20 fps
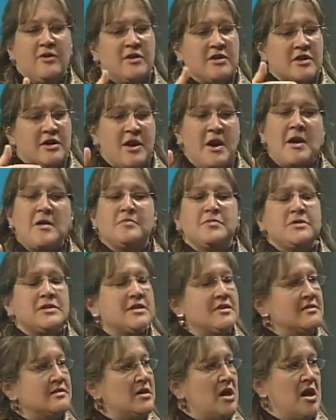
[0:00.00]
and
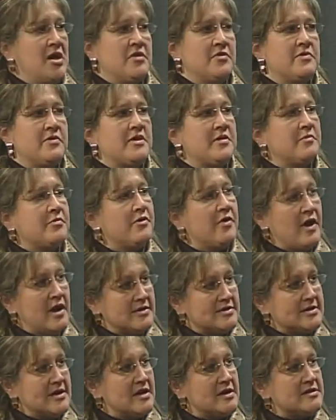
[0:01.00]
competent hiring
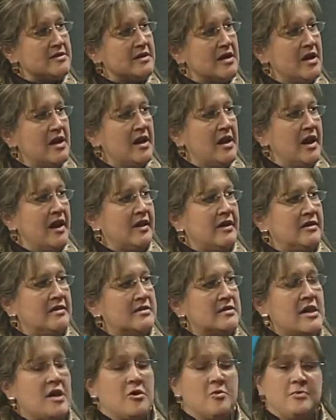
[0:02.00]
process, and
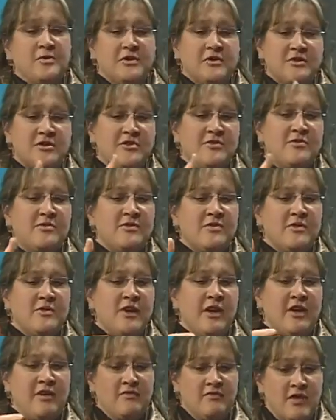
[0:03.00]
it's helping to
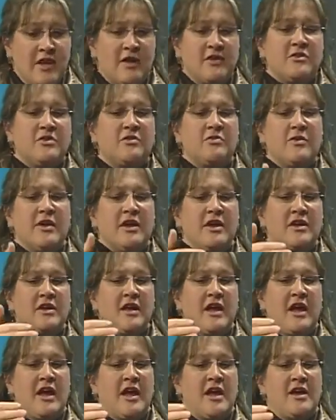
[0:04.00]
evaluate
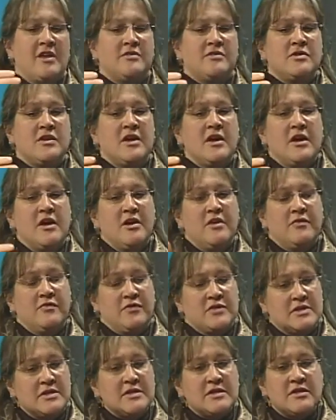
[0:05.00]
and
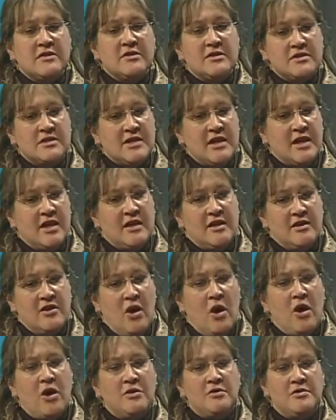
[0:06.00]
facilitate
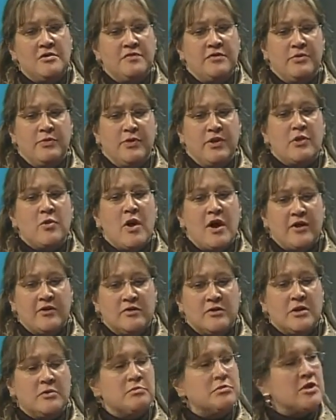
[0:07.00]
all of the required
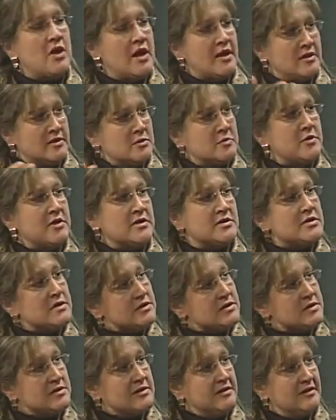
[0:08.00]
compliance
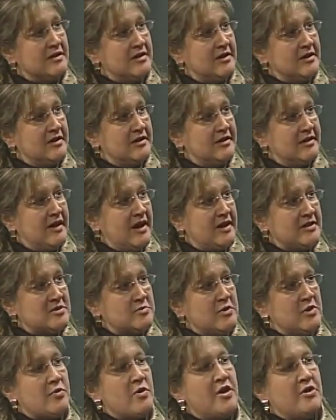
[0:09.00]
pieces as
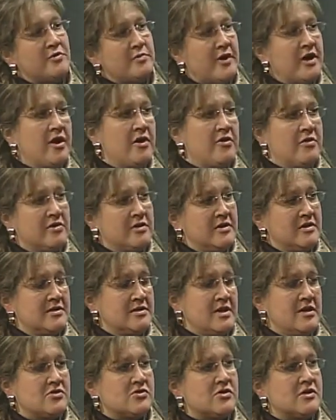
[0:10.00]
required by our
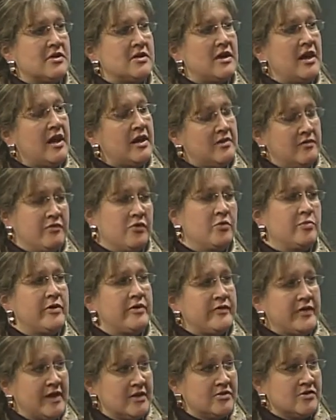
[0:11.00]
organization and affirmative
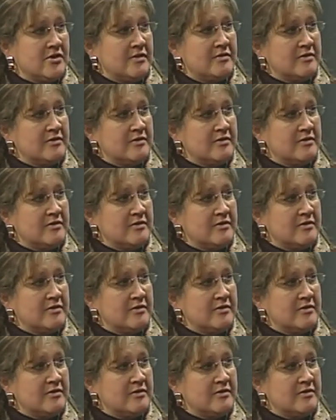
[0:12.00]
action.